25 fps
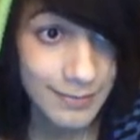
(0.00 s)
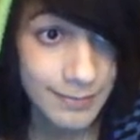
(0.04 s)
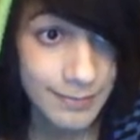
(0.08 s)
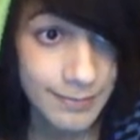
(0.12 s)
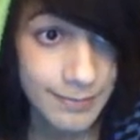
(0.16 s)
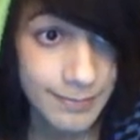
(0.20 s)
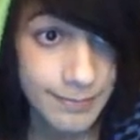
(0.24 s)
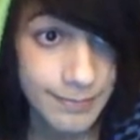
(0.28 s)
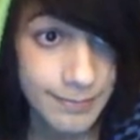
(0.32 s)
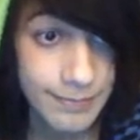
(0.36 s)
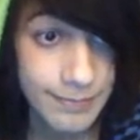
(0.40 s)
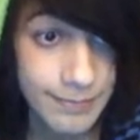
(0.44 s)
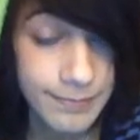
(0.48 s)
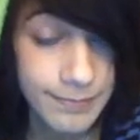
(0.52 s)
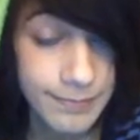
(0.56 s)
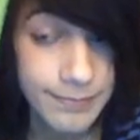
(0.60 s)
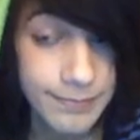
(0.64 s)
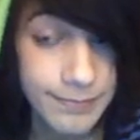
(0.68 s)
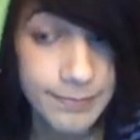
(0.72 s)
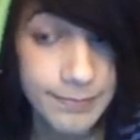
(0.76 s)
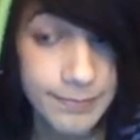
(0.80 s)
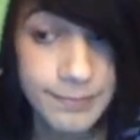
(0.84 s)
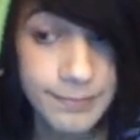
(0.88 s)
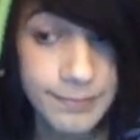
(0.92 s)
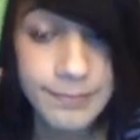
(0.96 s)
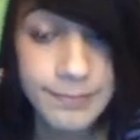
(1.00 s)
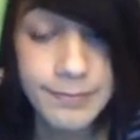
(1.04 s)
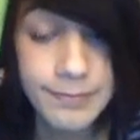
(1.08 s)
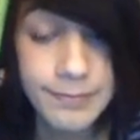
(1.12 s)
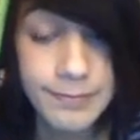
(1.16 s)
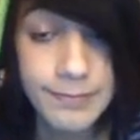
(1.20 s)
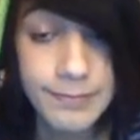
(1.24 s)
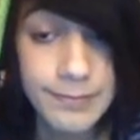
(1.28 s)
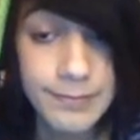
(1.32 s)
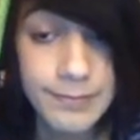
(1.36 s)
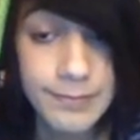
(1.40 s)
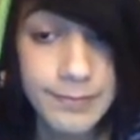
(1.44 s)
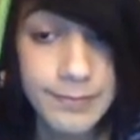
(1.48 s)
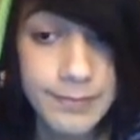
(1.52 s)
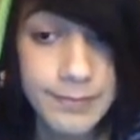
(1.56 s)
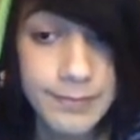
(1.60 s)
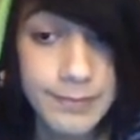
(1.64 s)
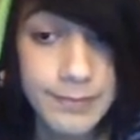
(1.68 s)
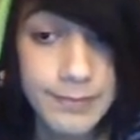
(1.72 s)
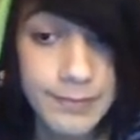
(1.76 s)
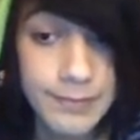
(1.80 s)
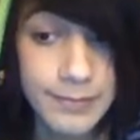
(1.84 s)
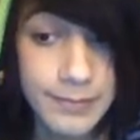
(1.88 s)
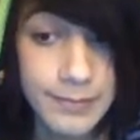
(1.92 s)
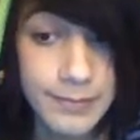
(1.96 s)

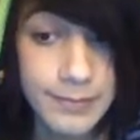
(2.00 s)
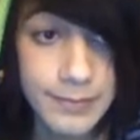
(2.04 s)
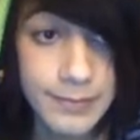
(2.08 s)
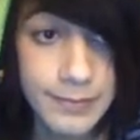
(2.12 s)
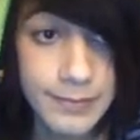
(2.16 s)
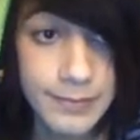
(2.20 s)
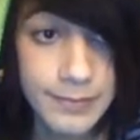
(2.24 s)
Nobody speaks.